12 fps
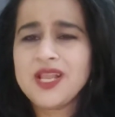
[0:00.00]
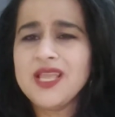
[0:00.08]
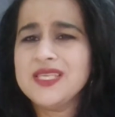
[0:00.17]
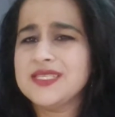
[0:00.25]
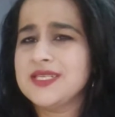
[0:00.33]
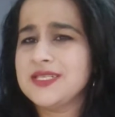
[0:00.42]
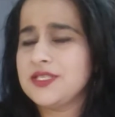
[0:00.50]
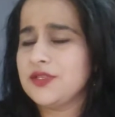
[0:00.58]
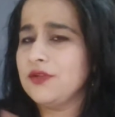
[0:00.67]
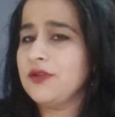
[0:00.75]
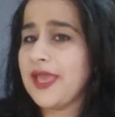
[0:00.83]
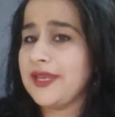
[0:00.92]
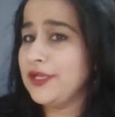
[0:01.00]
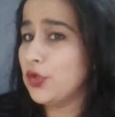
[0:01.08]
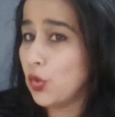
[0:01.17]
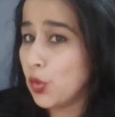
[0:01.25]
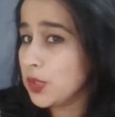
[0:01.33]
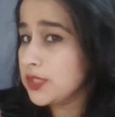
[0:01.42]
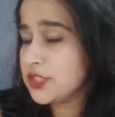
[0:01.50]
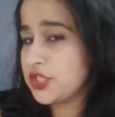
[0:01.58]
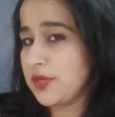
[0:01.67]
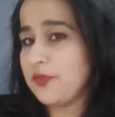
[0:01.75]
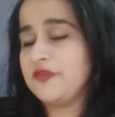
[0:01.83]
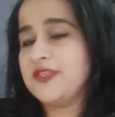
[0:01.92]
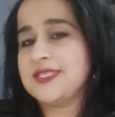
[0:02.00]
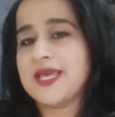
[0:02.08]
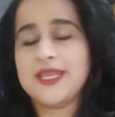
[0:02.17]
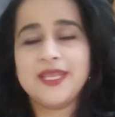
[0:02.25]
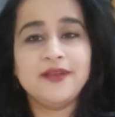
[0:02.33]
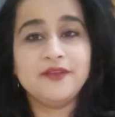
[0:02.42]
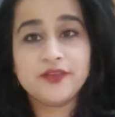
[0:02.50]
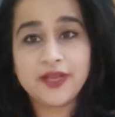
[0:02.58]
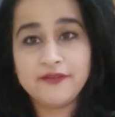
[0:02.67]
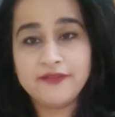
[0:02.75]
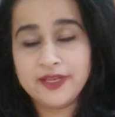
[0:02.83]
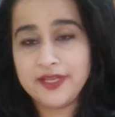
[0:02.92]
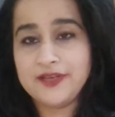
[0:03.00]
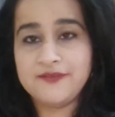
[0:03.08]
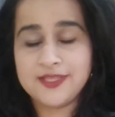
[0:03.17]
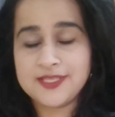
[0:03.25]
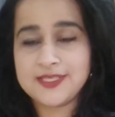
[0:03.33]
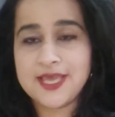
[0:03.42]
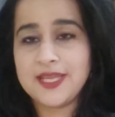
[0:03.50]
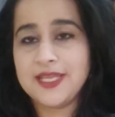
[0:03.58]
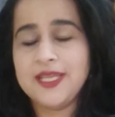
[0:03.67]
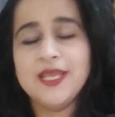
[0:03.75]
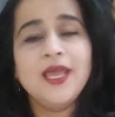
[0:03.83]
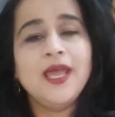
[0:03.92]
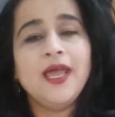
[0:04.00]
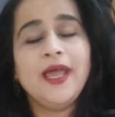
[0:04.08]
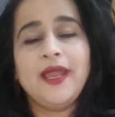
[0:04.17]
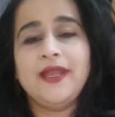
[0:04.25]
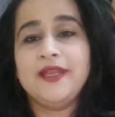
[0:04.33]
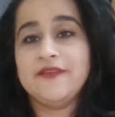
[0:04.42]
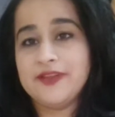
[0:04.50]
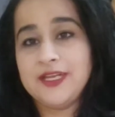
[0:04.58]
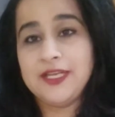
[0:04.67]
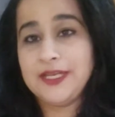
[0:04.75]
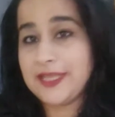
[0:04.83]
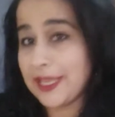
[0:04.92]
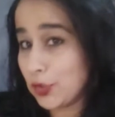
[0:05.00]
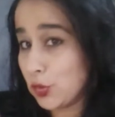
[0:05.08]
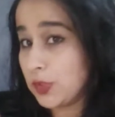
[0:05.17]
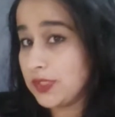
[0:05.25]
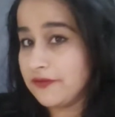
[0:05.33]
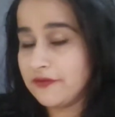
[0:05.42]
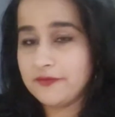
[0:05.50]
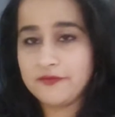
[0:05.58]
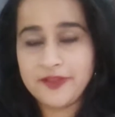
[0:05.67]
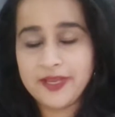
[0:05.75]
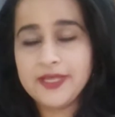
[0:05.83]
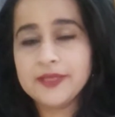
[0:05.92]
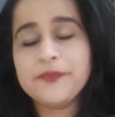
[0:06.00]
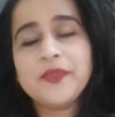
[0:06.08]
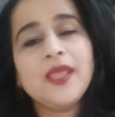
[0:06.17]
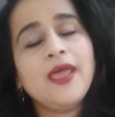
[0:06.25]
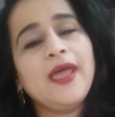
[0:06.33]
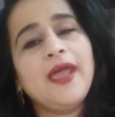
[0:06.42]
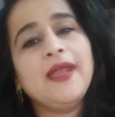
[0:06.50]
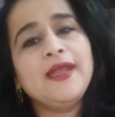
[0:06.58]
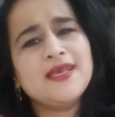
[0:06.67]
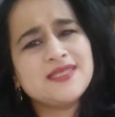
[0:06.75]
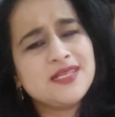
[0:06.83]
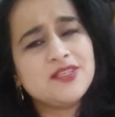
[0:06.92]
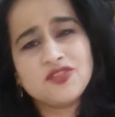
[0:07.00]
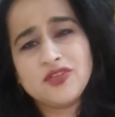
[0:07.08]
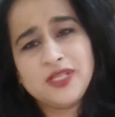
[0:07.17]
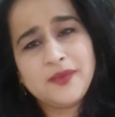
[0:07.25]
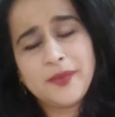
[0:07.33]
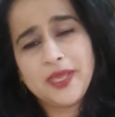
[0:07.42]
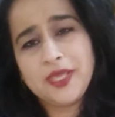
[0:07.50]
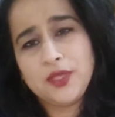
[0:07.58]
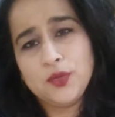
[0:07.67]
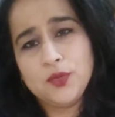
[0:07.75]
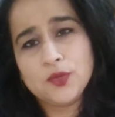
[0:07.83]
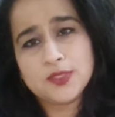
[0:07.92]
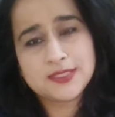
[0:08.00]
it can it hold the shape of the saree? I tried wearing it with the saree, and definitely it can hold the weight. And does that really make you look